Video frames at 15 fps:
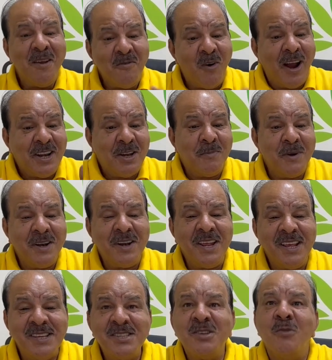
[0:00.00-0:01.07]
Vitamin
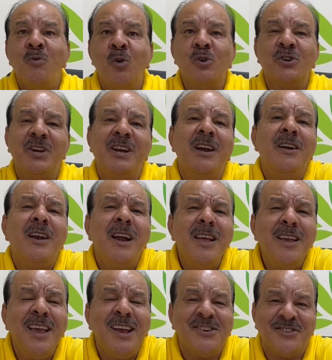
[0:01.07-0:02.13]
D is devotion and
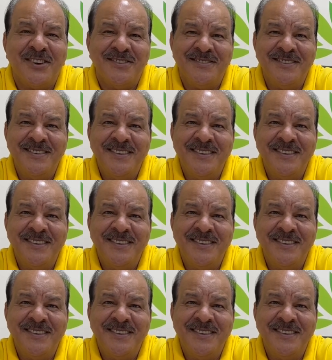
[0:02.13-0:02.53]
dedication.